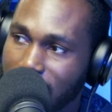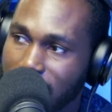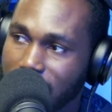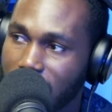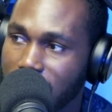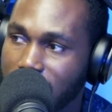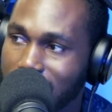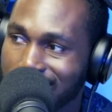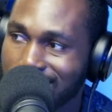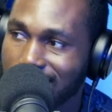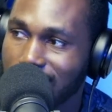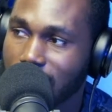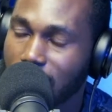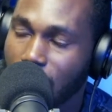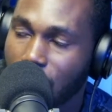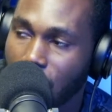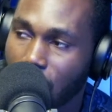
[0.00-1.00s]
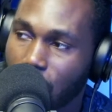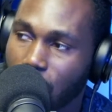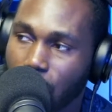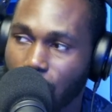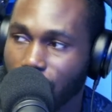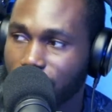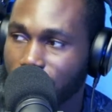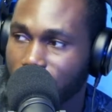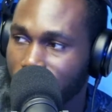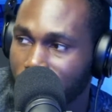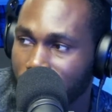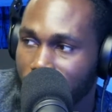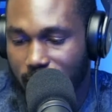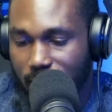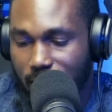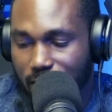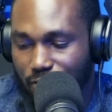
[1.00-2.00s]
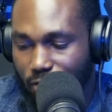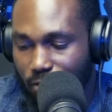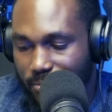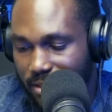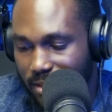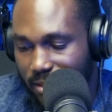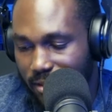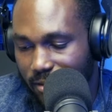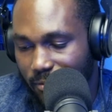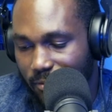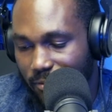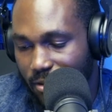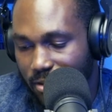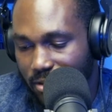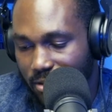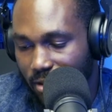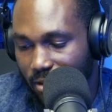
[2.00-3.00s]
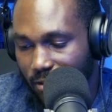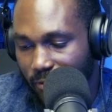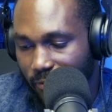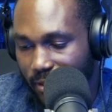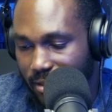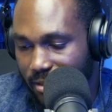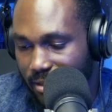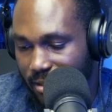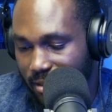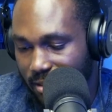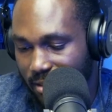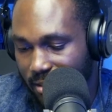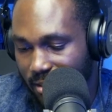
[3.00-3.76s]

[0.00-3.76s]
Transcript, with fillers: 10 to the O. Yes, Romzy, we've got into a lot of things.